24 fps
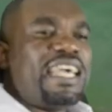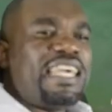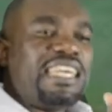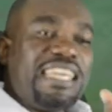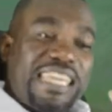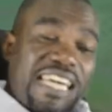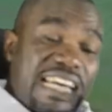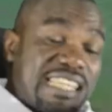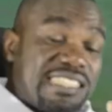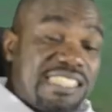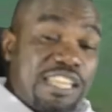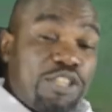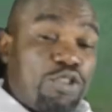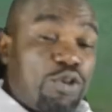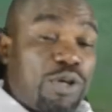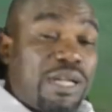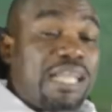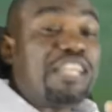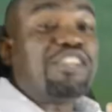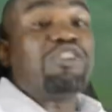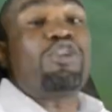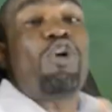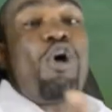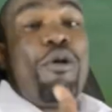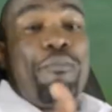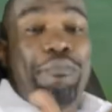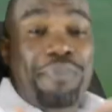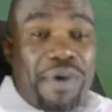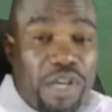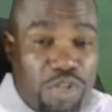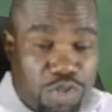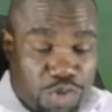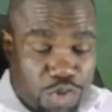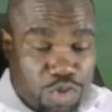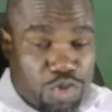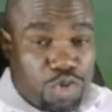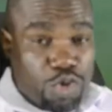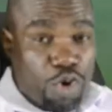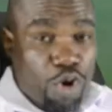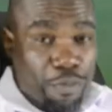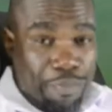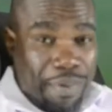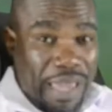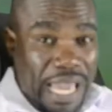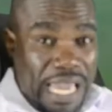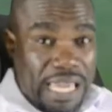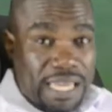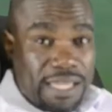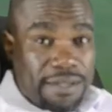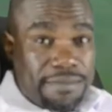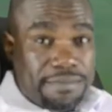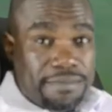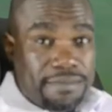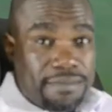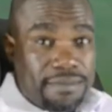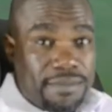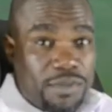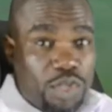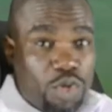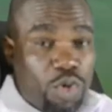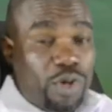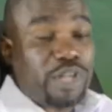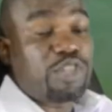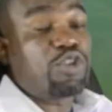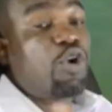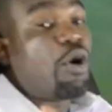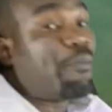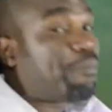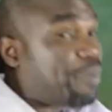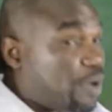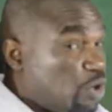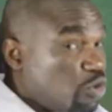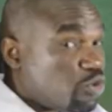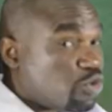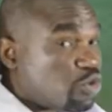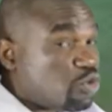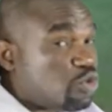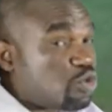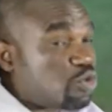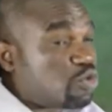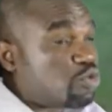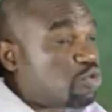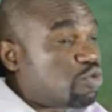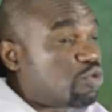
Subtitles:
Yes, it already compels you to obey. You know, it compels you